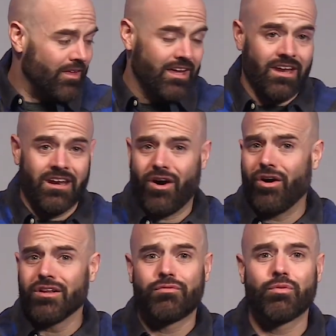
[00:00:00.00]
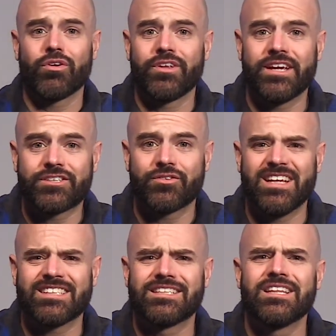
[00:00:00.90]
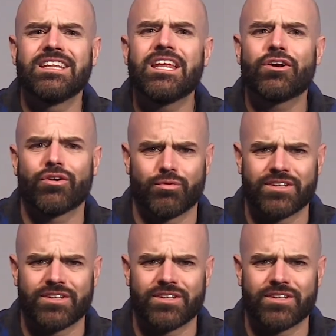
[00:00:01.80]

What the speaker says: and all of world history is littered with